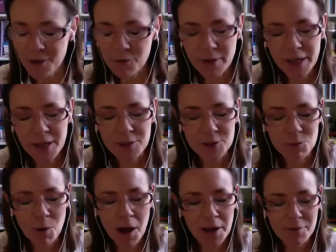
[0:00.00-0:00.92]
vicar's
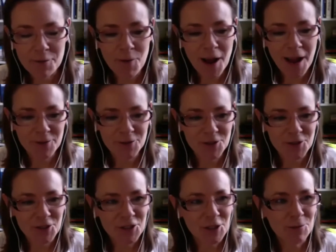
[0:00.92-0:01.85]
wife around,
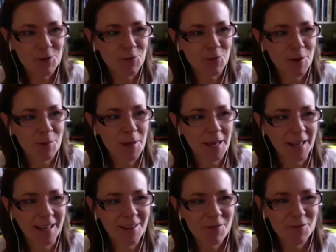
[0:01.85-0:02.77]
and she was
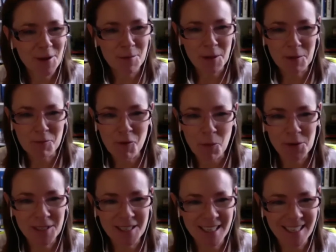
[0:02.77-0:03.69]
flipping
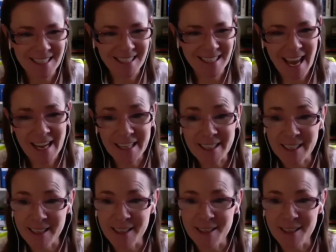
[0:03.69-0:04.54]
properties in the 80s